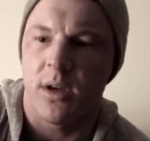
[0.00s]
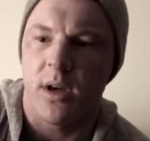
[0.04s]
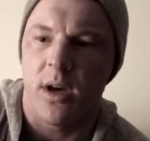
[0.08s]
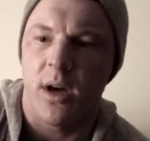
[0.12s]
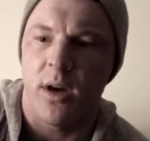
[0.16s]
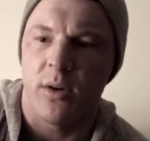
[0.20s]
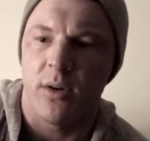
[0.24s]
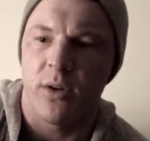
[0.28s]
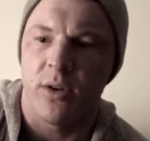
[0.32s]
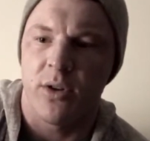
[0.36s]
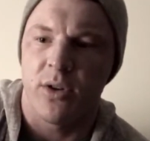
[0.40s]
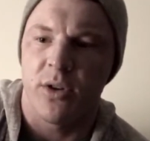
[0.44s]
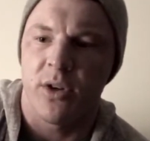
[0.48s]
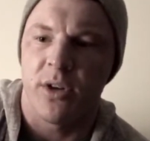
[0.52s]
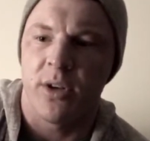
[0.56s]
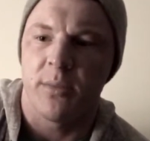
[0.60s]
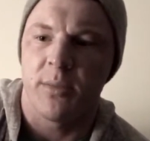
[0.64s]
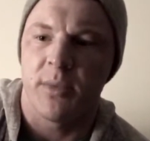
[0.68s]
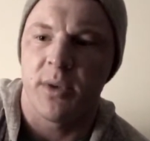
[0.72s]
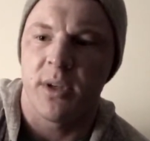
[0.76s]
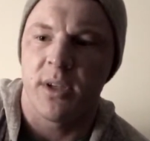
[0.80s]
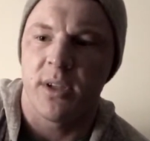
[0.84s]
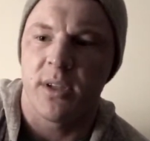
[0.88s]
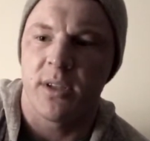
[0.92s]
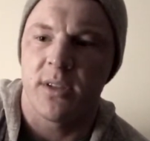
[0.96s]
Hour and 30
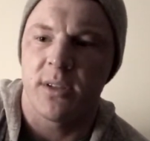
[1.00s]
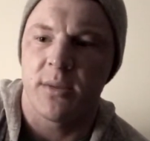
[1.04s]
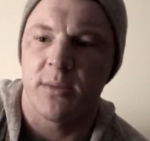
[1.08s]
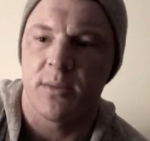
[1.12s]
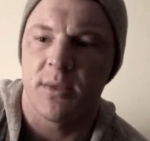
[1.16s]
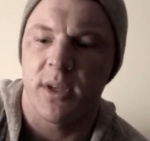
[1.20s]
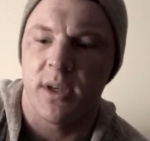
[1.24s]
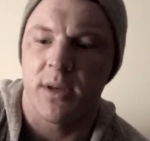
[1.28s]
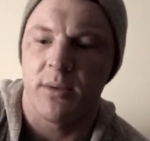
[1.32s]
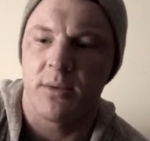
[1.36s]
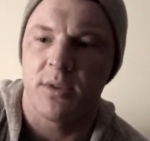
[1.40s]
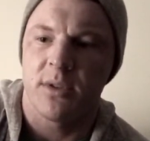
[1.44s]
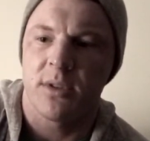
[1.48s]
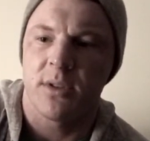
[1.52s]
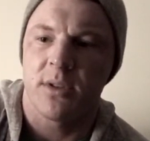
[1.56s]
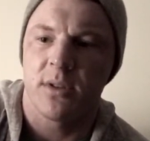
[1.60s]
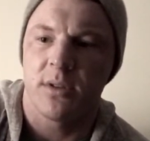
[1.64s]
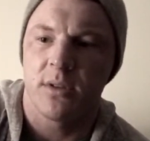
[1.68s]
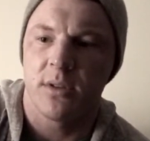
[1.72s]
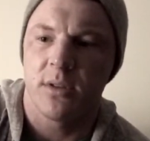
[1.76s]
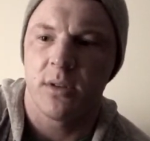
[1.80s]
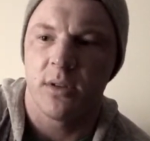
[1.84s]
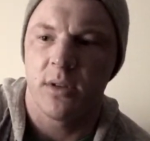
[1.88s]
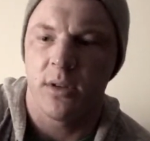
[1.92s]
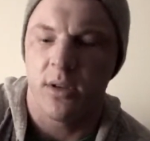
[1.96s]
minutes sometimes
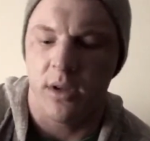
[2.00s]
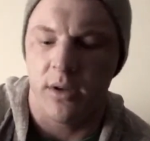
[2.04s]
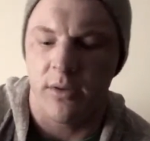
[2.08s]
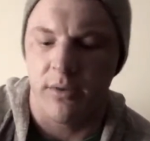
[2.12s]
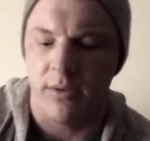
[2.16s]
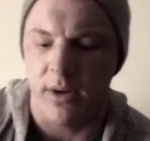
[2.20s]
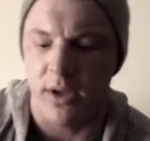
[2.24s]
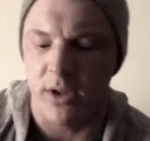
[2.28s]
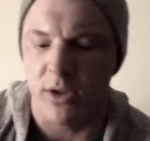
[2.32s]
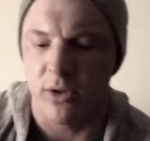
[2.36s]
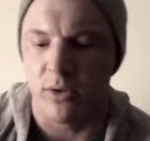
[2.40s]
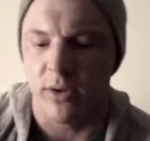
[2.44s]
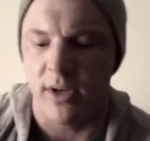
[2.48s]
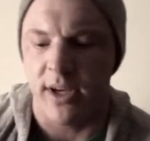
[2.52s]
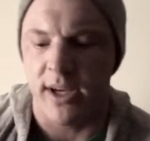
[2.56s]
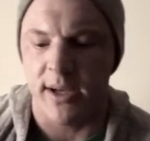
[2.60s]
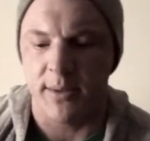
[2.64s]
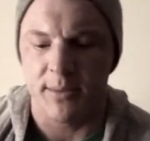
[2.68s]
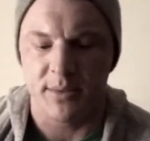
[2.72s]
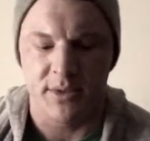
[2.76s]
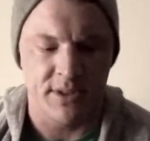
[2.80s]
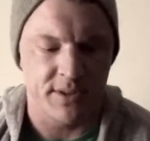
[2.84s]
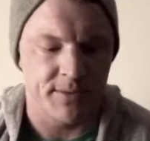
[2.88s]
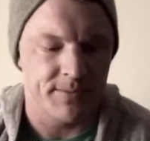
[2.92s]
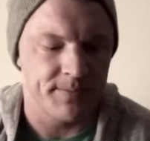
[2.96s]
if I do
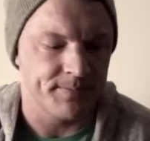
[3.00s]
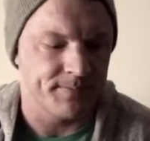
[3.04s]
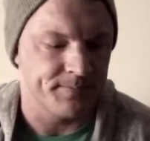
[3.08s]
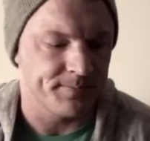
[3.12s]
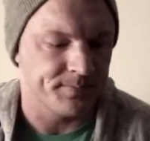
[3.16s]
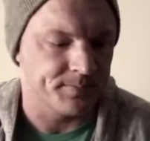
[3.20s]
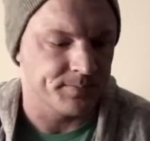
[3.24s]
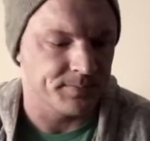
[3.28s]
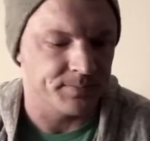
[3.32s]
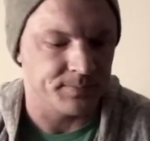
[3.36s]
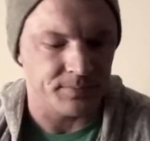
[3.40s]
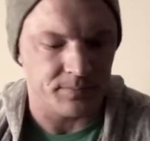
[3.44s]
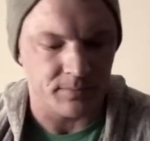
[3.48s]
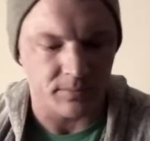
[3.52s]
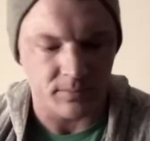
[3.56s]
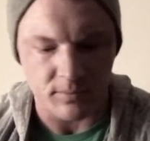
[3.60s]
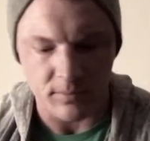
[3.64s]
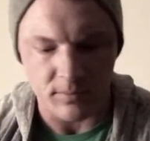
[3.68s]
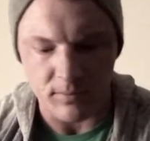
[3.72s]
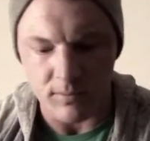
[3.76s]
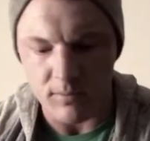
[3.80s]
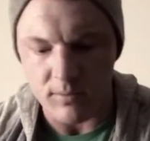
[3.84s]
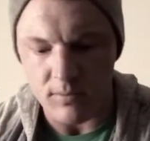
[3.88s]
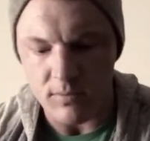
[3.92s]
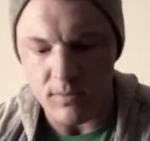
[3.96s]
abs.
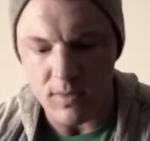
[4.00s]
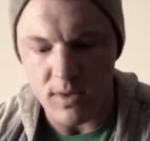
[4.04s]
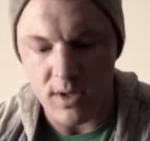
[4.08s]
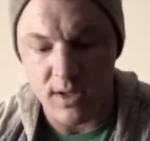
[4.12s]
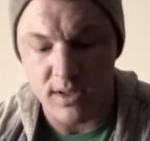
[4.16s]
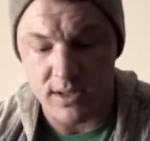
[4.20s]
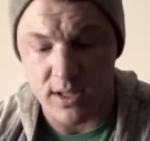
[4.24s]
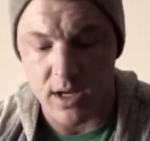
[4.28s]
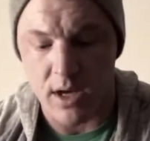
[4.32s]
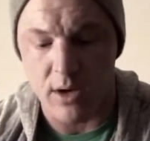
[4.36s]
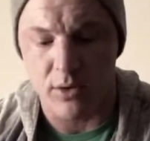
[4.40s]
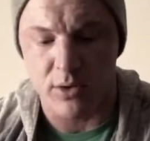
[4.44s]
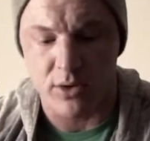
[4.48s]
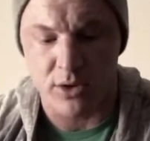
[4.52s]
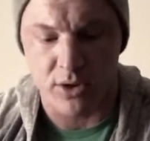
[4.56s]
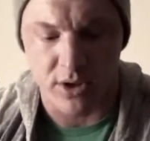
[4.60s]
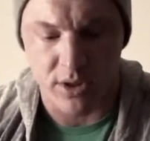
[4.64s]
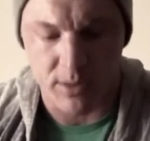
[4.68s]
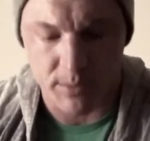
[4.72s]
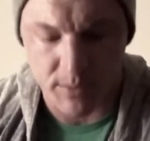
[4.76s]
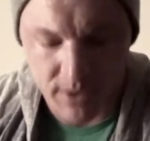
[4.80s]
It's hour and 30